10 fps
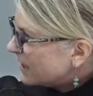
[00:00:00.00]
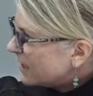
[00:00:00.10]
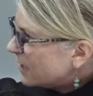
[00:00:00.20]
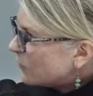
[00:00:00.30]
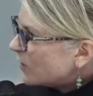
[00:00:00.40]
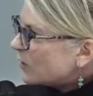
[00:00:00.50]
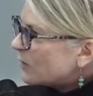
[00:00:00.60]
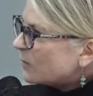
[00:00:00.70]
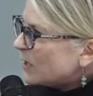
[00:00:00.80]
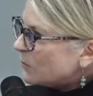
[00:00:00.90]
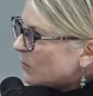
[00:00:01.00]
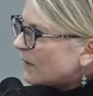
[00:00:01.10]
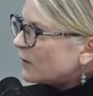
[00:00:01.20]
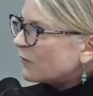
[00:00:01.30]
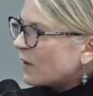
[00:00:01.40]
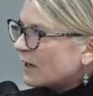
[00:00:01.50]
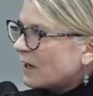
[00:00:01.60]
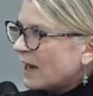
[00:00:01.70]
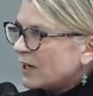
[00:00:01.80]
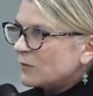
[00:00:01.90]
with people on the front
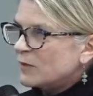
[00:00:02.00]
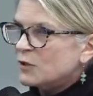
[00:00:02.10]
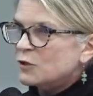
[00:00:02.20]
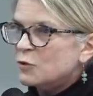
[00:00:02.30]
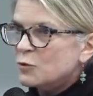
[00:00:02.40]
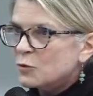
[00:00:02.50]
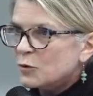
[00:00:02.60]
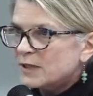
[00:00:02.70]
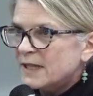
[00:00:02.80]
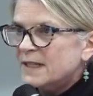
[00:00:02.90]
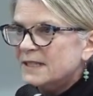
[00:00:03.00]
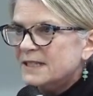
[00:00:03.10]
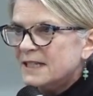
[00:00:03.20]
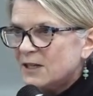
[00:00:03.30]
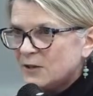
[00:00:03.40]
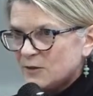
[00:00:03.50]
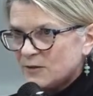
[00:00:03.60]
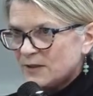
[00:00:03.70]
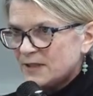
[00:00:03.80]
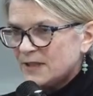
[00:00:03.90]
line with the tools and the
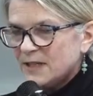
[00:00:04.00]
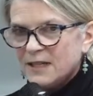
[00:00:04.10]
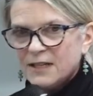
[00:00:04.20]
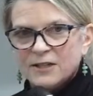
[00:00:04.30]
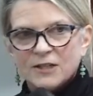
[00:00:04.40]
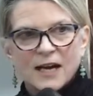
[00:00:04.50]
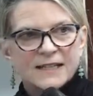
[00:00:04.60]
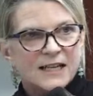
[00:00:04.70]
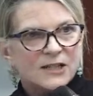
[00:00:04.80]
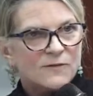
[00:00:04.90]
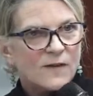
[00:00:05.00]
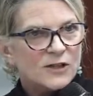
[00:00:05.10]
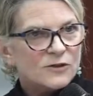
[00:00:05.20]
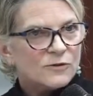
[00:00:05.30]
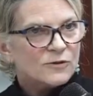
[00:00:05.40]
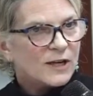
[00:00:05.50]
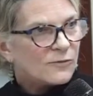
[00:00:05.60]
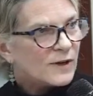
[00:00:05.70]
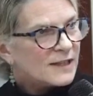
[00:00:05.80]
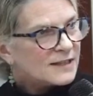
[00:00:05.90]
skills to identify children at
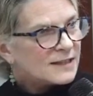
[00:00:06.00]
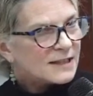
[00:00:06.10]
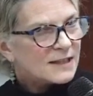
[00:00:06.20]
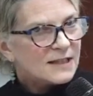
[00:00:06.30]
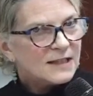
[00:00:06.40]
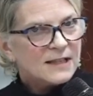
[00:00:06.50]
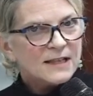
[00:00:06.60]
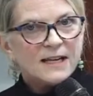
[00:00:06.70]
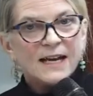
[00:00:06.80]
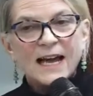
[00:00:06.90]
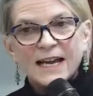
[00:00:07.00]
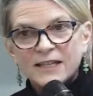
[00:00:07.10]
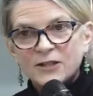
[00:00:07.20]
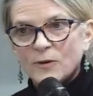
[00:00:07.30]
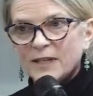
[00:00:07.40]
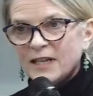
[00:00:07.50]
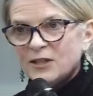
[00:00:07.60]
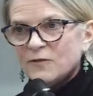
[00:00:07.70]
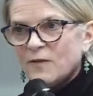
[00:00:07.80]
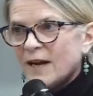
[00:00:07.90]
risk and to
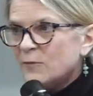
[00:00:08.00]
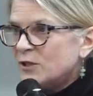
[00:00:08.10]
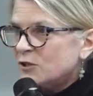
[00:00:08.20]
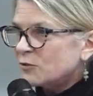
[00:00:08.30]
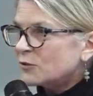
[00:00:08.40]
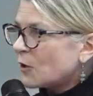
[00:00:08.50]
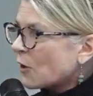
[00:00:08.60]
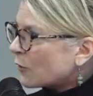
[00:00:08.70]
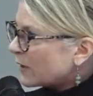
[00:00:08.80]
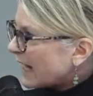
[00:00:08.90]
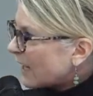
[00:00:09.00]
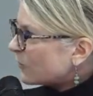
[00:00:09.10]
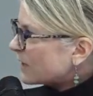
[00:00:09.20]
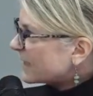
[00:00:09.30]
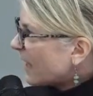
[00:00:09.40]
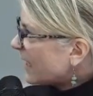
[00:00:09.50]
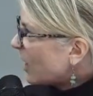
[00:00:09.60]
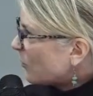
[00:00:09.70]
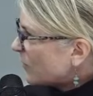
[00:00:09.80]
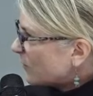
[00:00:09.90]
identify when children are already at risk, how to
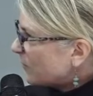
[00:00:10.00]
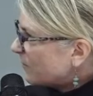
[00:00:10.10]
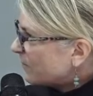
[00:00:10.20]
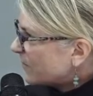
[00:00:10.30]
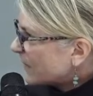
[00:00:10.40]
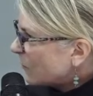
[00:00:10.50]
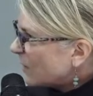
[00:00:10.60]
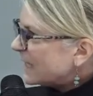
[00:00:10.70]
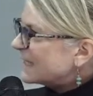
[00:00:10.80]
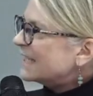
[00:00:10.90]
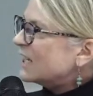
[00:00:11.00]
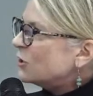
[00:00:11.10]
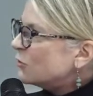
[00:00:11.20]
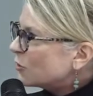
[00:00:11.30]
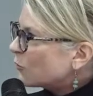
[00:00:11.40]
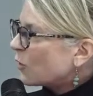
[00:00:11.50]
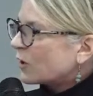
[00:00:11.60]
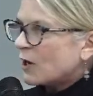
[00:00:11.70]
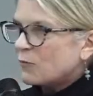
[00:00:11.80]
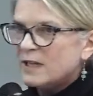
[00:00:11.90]
help them. We continue to work
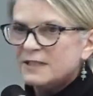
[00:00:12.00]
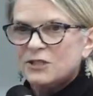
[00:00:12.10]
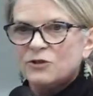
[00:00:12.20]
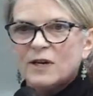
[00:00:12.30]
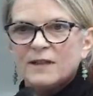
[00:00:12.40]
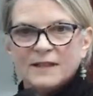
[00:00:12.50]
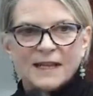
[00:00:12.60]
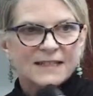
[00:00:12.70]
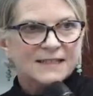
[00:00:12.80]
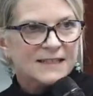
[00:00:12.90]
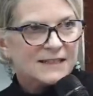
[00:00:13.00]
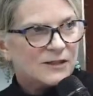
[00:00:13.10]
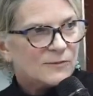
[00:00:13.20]
on ways to strengthen that system.